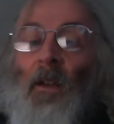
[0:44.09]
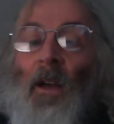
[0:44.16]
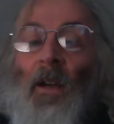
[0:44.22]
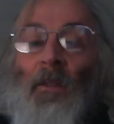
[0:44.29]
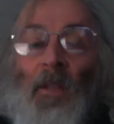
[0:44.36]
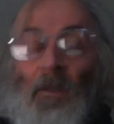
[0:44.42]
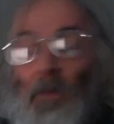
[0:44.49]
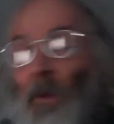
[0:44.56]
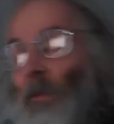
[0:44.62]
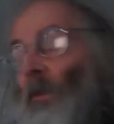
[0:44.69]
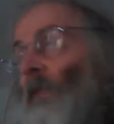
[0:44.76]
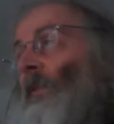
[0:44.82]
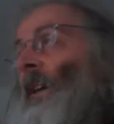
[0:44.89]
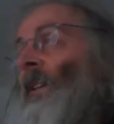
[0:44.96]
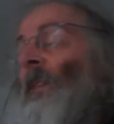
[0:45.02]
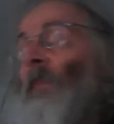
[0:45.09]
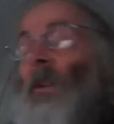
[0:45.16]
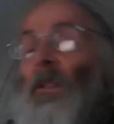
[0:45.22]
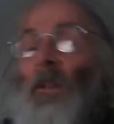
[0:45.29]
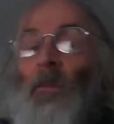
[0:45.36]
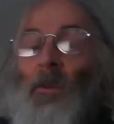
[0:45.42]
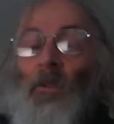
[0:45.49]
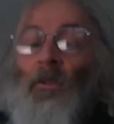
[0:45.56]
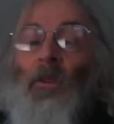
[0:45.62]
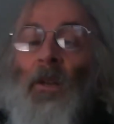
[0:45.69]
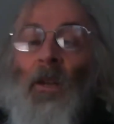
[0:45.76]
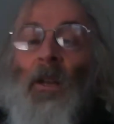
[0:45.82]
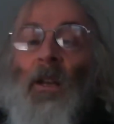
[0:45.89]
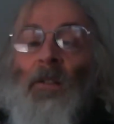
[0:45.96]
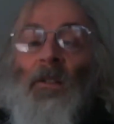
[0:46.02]
And these people writing about Nibiru,
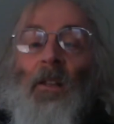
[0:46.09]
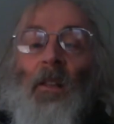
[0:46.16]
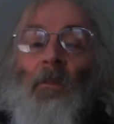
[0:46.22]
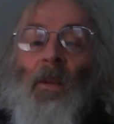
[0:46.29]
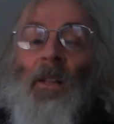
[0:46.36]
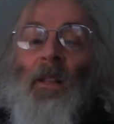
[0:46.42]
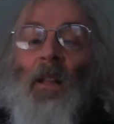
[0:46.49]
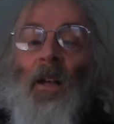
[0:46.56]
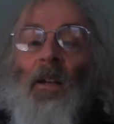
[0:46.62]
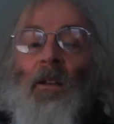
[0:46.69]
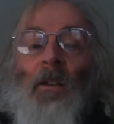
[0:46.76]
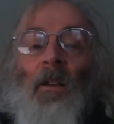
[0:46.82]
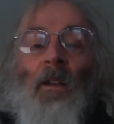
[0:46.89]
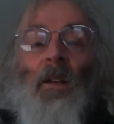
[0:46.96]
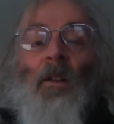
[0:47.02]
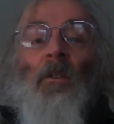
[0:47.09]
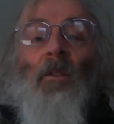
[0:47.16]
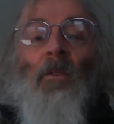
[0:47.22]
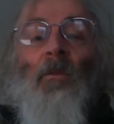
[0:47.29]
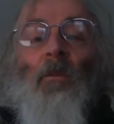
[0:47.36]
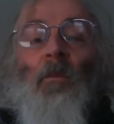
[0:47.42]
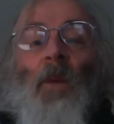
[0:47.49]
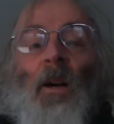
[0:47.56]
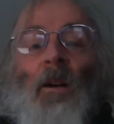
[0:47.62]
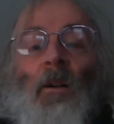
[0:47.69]
it's a little bit like you